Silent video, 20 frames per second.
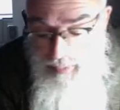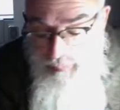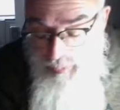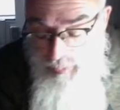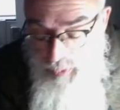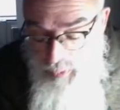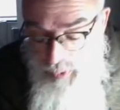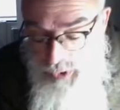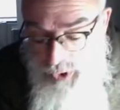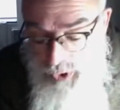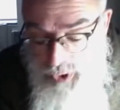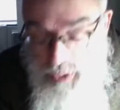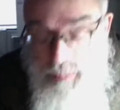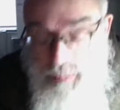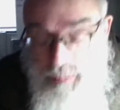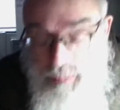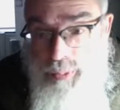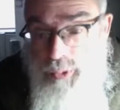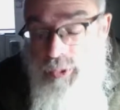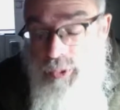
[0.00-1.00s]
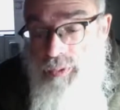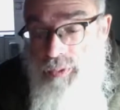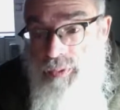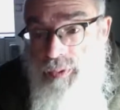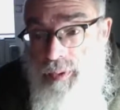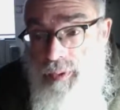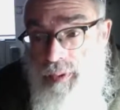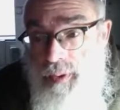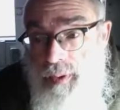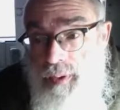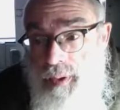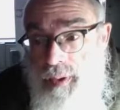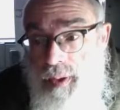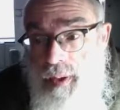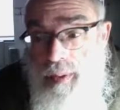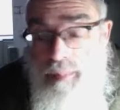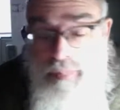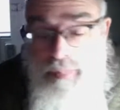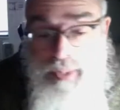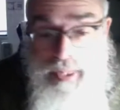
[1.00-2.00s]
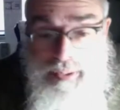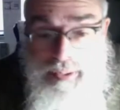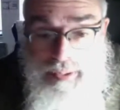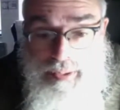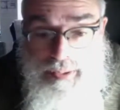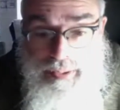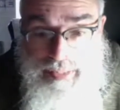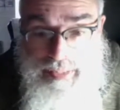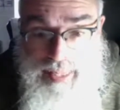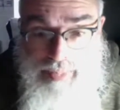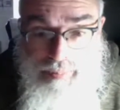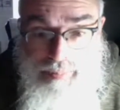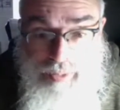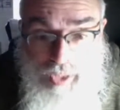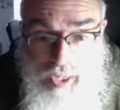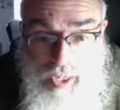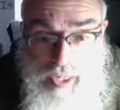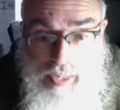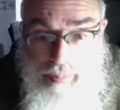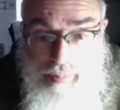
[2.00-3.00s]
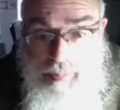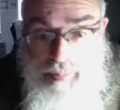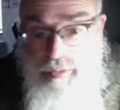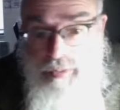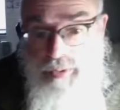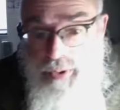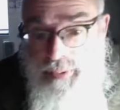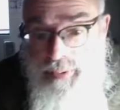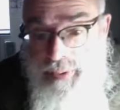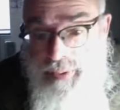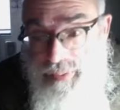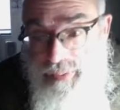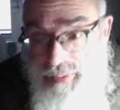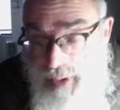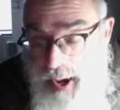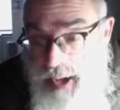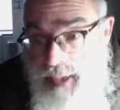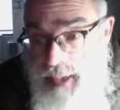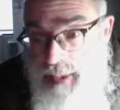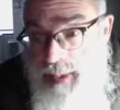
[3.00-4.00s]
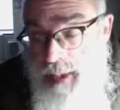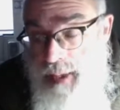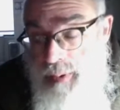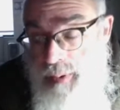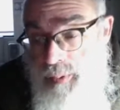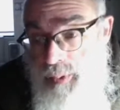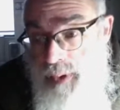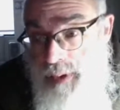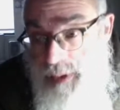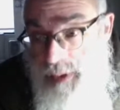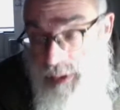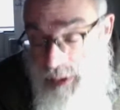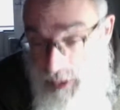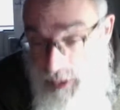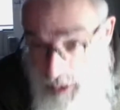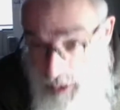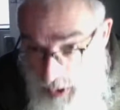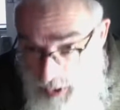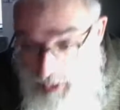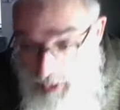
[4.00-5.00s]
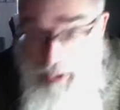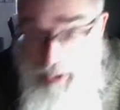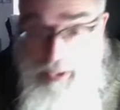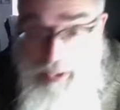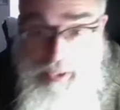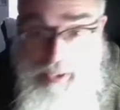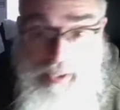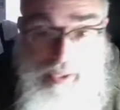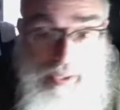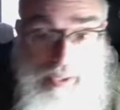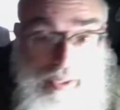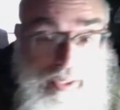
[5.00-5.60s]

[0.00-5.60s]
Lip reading: we should improve. But at the same time, the very fact that we're studying